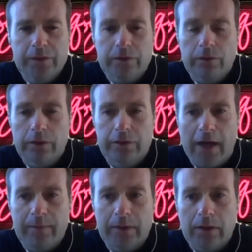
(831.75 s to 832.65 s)
it
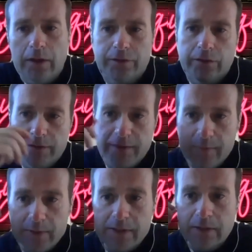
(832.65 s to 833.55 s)
retirement, close to
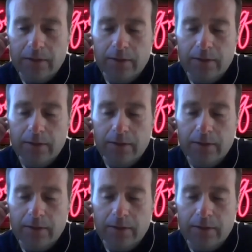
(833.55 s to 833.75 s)
retirement?